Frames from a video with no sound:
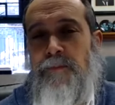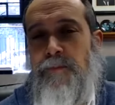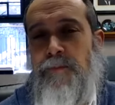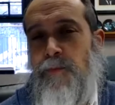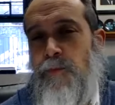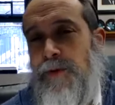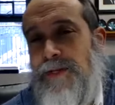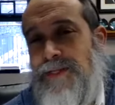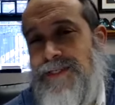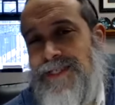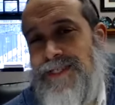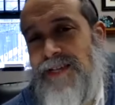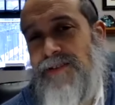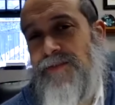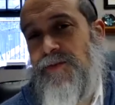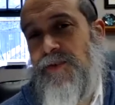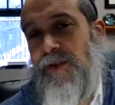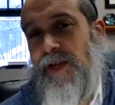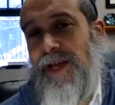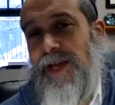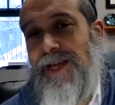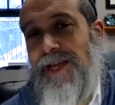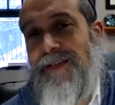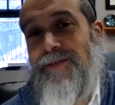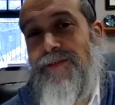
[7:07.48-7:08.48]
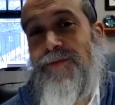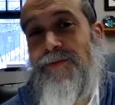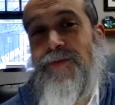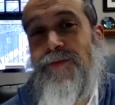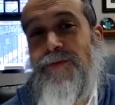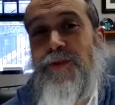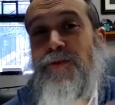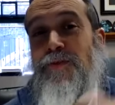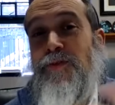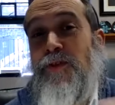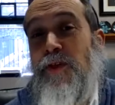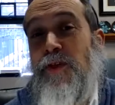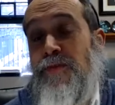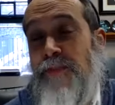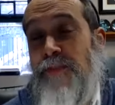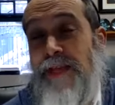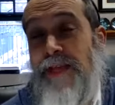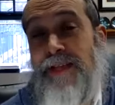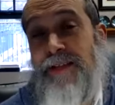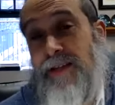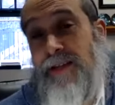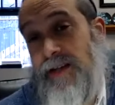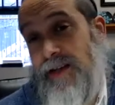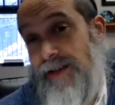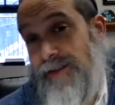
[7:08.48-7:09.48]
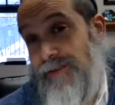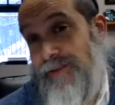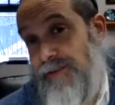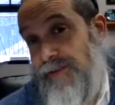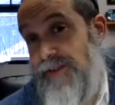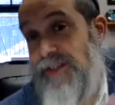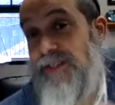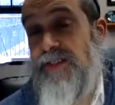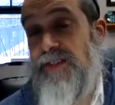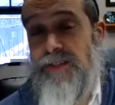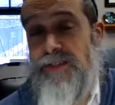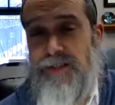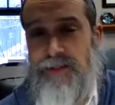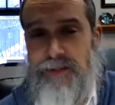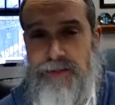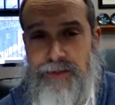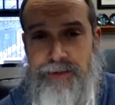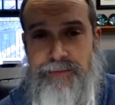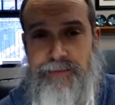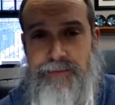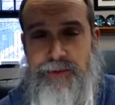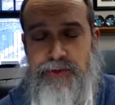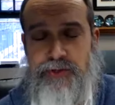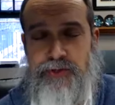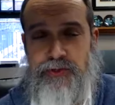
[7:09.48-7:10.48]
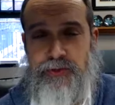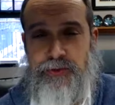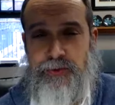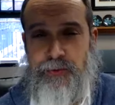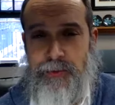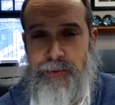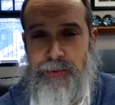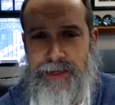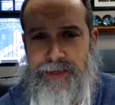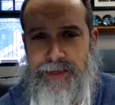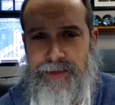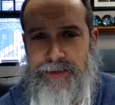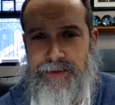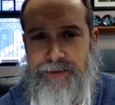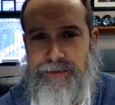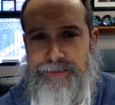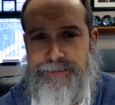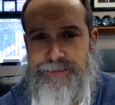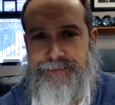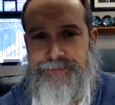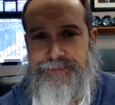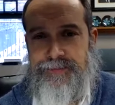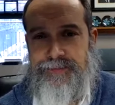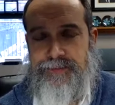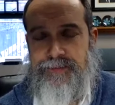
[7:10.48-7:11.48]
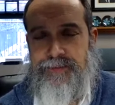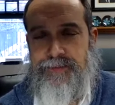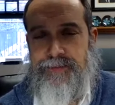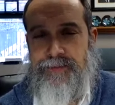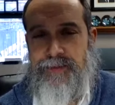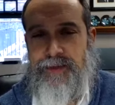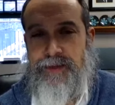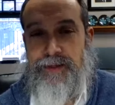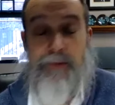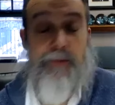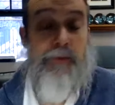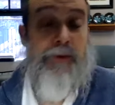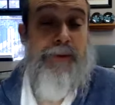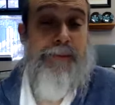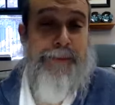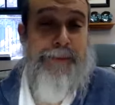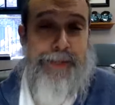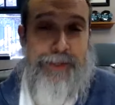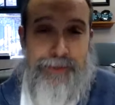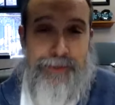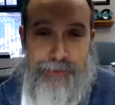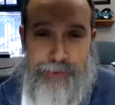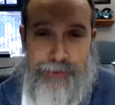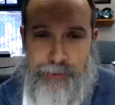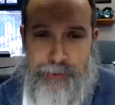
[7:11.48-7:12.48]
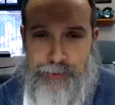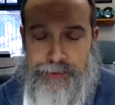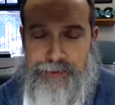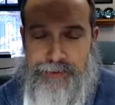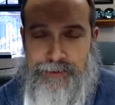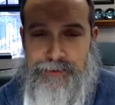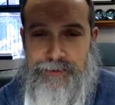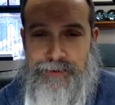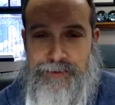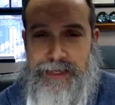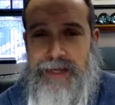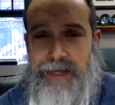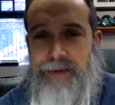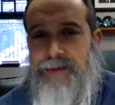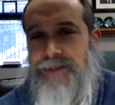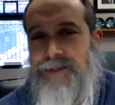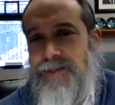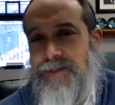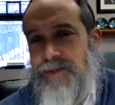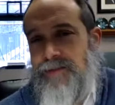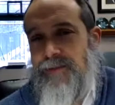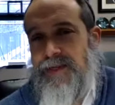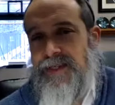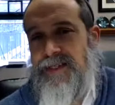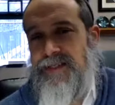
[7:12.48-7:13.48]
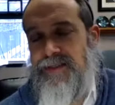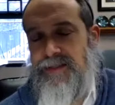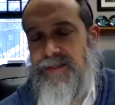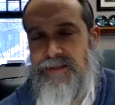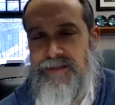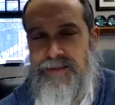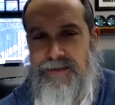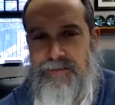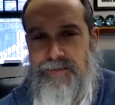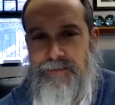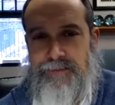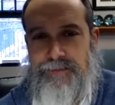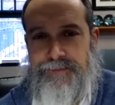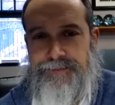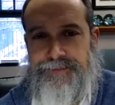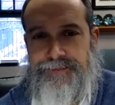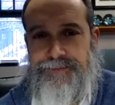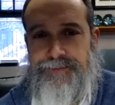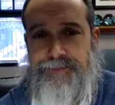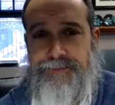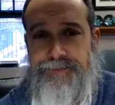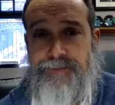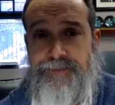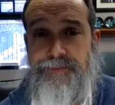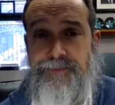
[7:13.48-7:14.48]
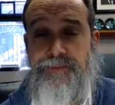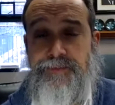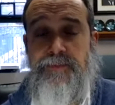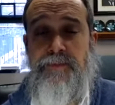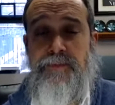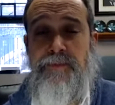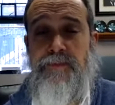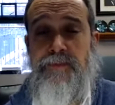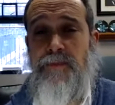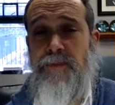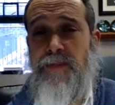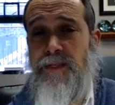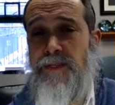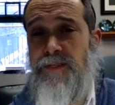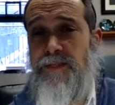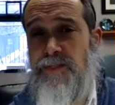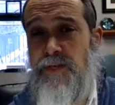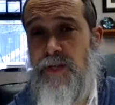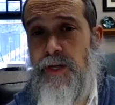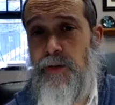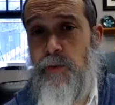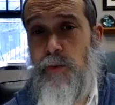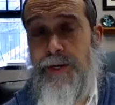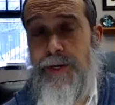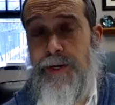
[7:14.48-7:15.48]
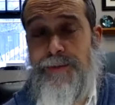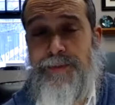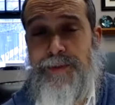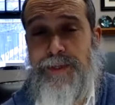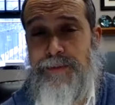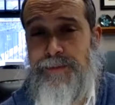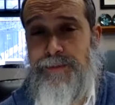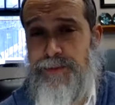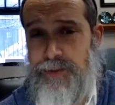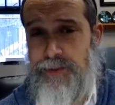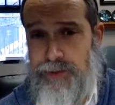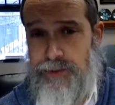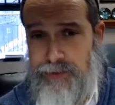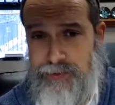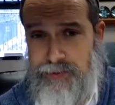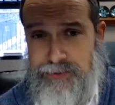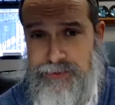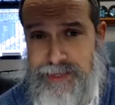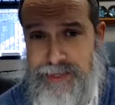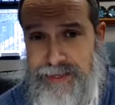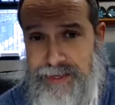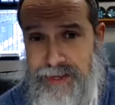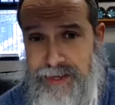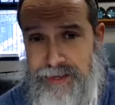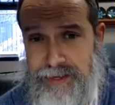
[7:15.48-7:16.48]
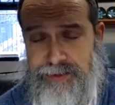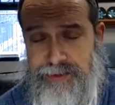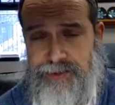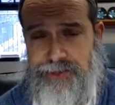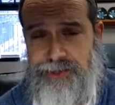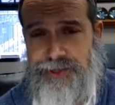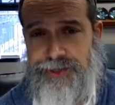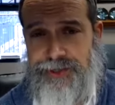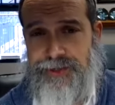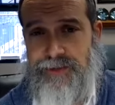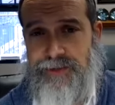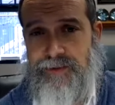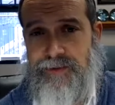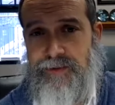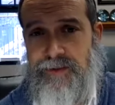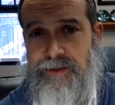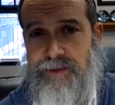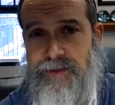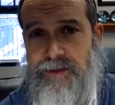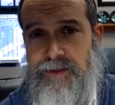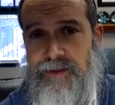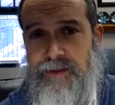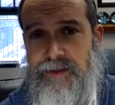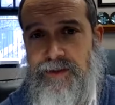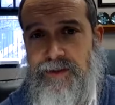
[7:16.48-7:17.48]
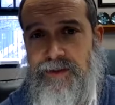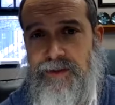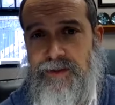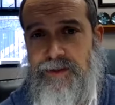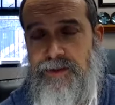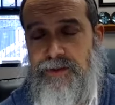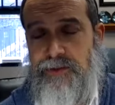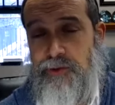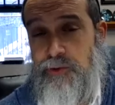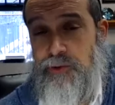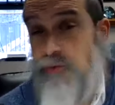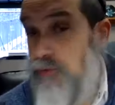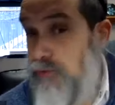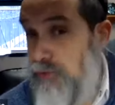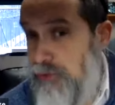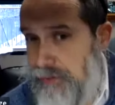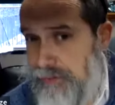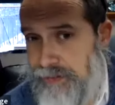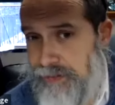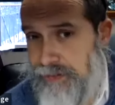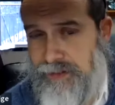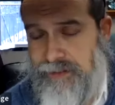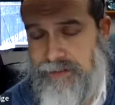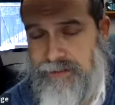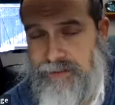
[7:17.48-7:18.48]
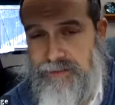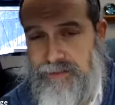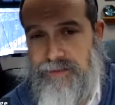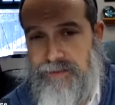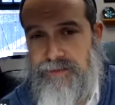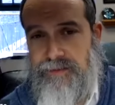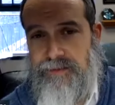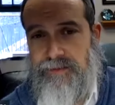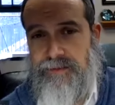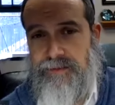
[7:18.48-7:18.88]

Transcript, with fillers: once I've I've done that and I've eaten in a mature way, now, what am I going to do with it? Now it's in my system. So I want to be able to use that energy to do good things.